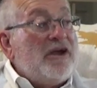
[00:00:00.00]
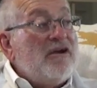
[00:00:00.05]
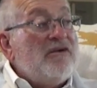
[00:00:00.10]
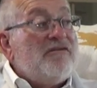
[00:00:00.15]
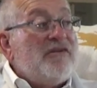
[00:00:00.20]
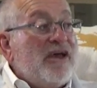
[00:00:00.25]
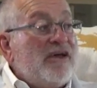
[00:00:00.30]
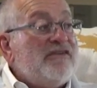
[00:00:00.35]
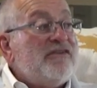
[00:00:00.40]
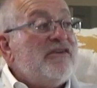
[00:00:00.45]

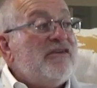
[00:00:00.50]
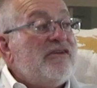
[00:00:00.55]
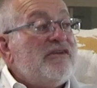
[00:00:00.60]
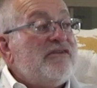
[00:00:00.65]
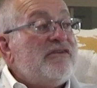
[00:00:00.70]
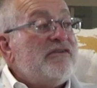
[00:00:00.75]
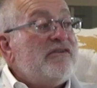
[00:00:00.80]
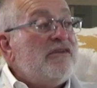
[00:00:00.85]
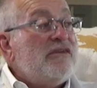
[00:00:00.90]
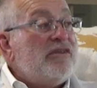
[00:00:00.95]
bigger
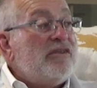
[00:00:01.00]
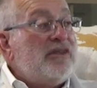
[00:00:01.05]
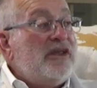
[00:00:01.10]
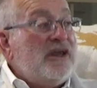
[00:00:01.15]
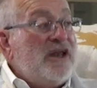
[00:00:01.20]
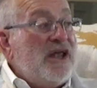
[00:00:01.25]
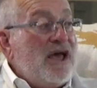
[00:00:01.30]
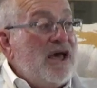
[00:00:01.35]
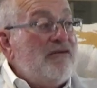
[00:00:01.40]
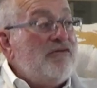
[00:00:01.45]
vessels
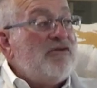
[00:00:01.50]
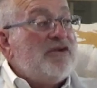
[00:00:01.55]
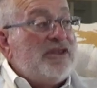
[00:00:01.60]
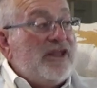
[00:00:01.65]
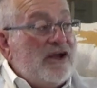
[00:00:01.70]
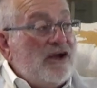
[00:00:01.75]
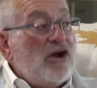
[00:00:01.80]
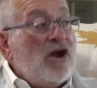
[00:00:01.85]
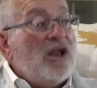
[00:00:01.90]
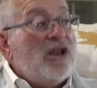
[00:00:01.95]
that have
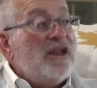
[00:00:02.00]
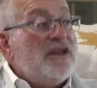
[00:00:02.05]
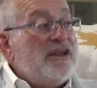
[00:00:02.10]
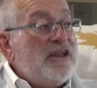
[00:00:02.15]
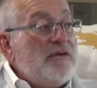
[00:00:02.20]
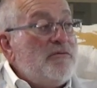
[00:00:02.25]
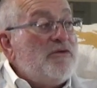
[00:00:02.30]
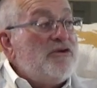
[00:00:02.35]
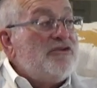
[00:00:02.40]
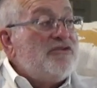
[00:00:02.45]
what they
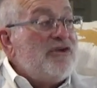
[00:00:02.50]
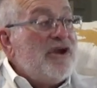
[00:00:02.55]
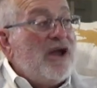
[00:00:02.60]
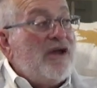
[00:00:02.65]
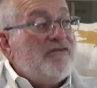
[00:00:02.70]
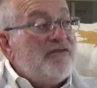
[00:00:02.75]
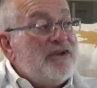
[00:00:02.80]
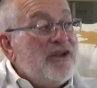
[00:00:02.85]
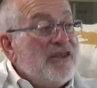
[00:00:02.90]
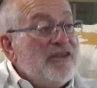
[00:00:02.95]
call a deeper
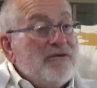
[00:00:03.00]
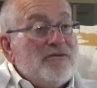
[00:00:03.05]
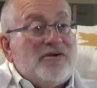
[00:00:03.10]
draft.